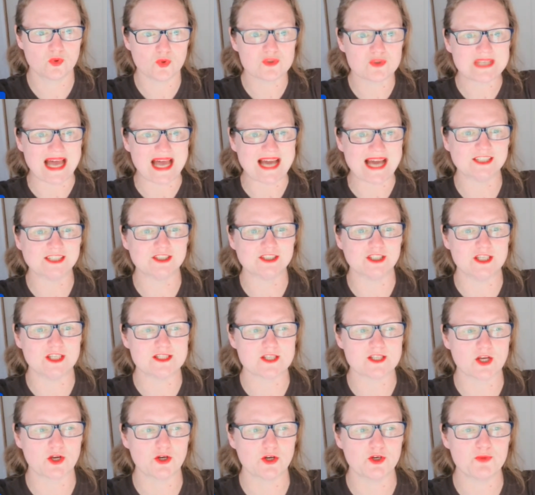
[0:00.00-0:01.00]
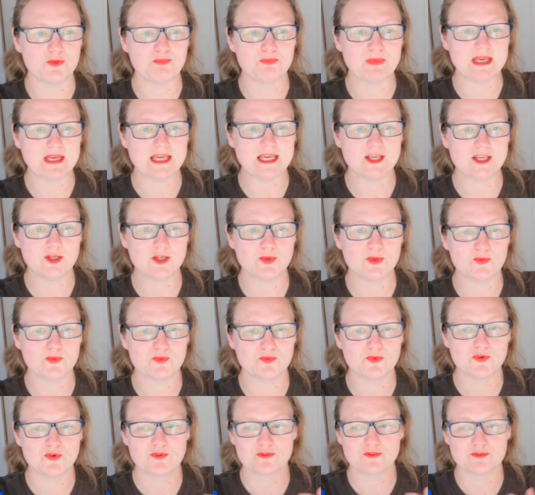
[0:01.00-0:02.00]
actions are going to be
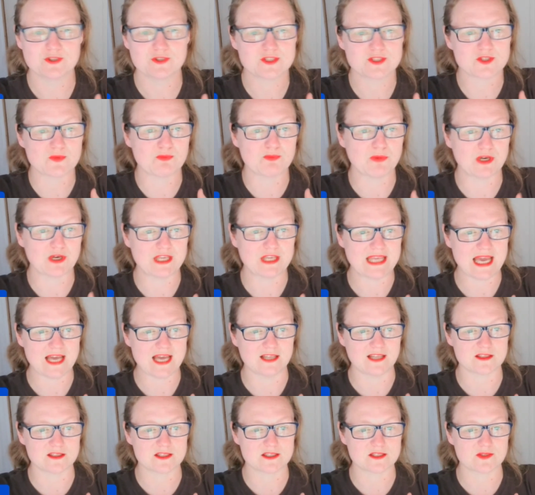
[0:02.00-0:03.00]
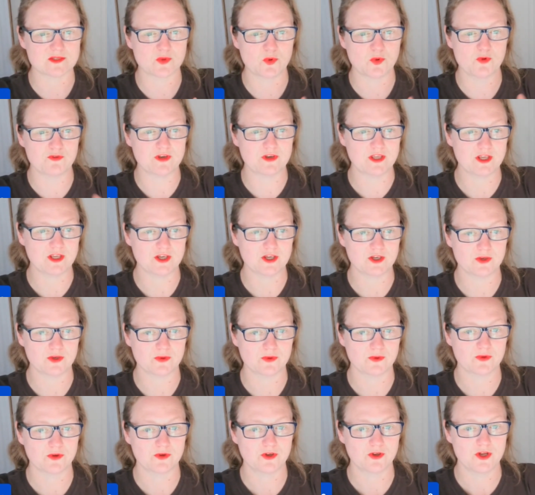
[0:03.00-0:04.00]
for somebody else over you.
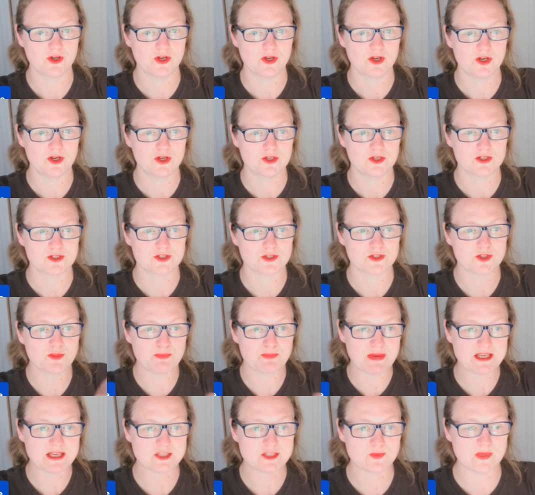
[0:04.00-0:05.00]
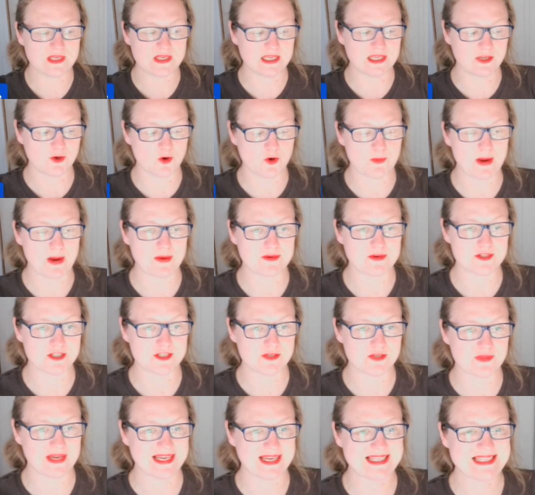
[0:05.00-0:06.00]
So the best way to go about and
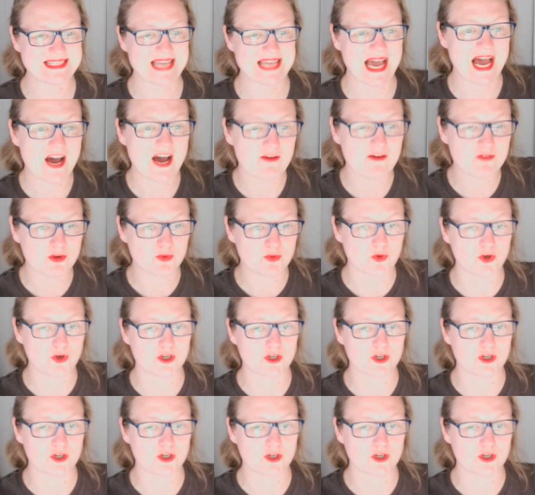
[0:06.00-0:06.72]
do that is to have your own